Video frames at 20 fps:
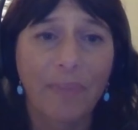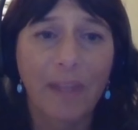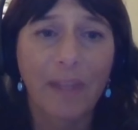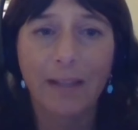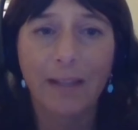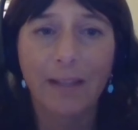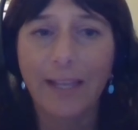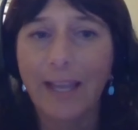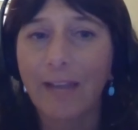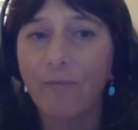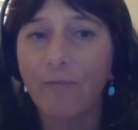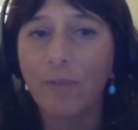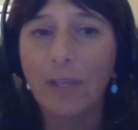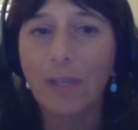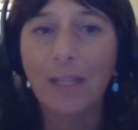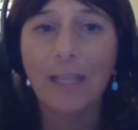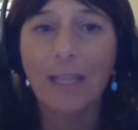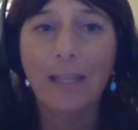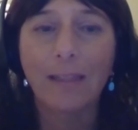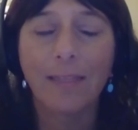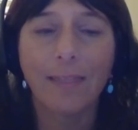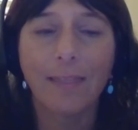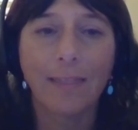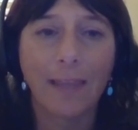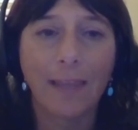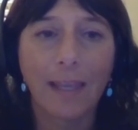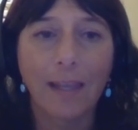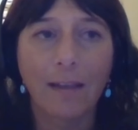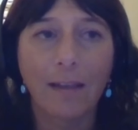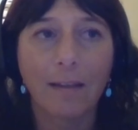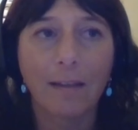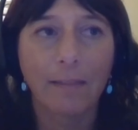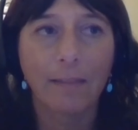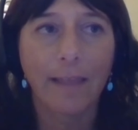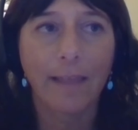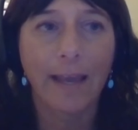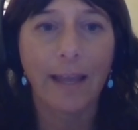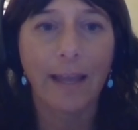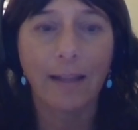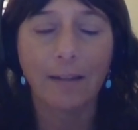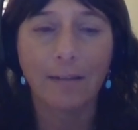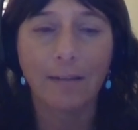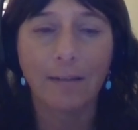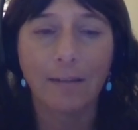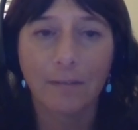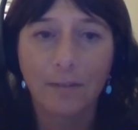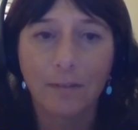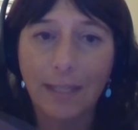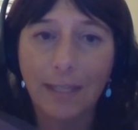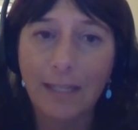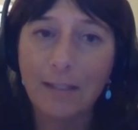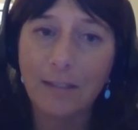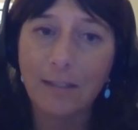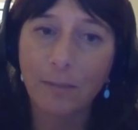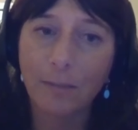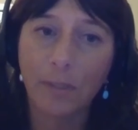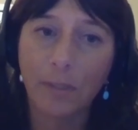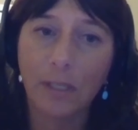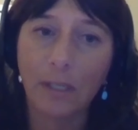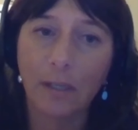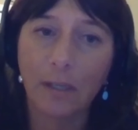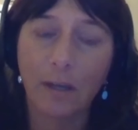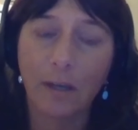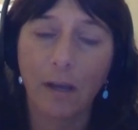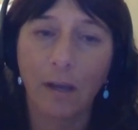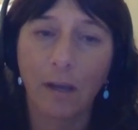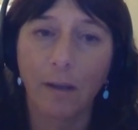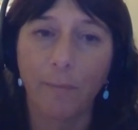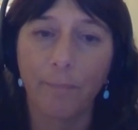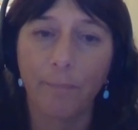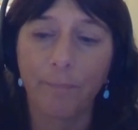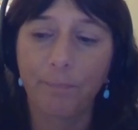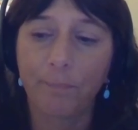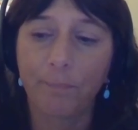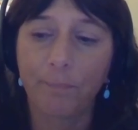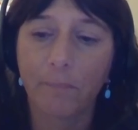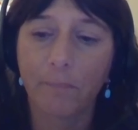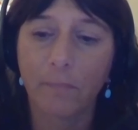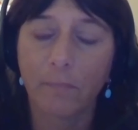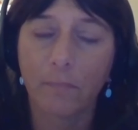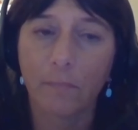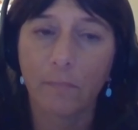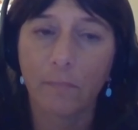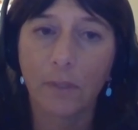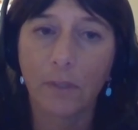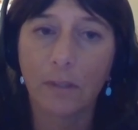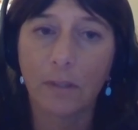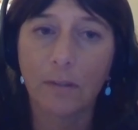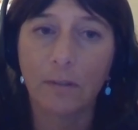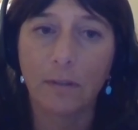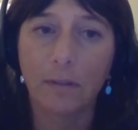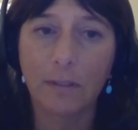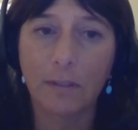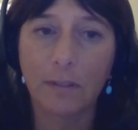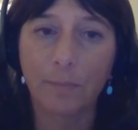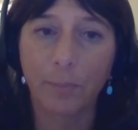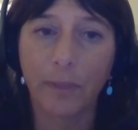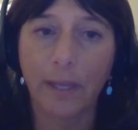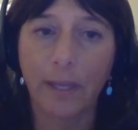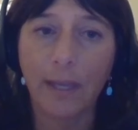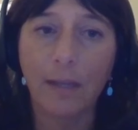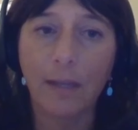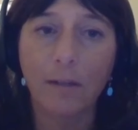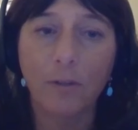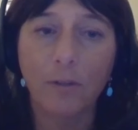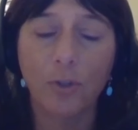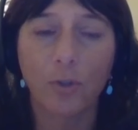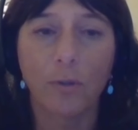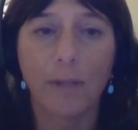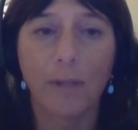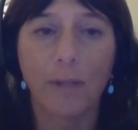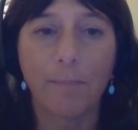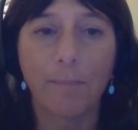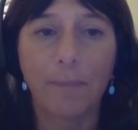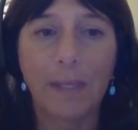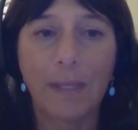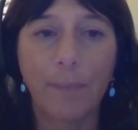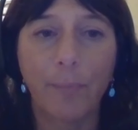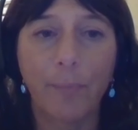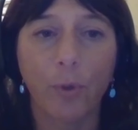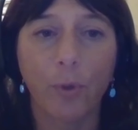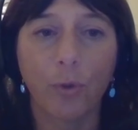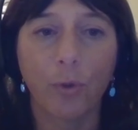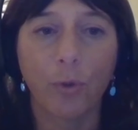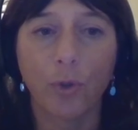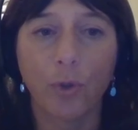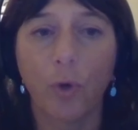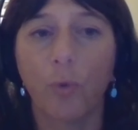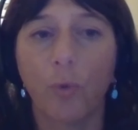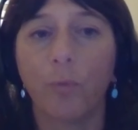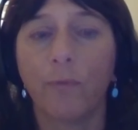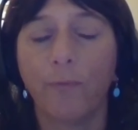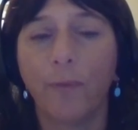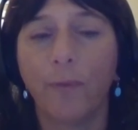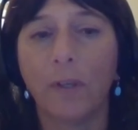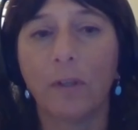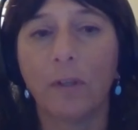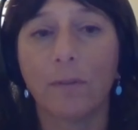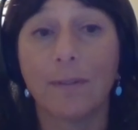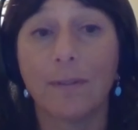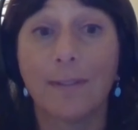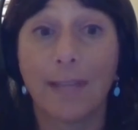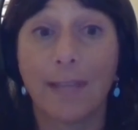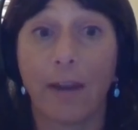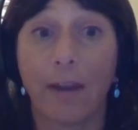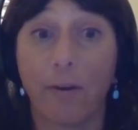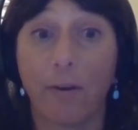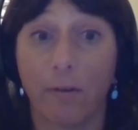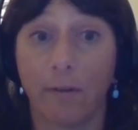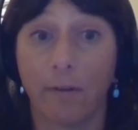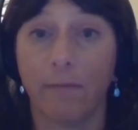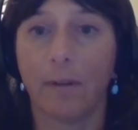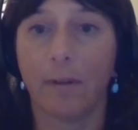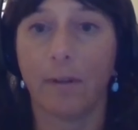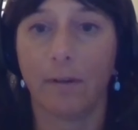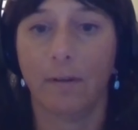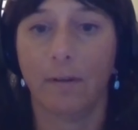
like i really think that needs to be um, displayed so that people don't feel scared of it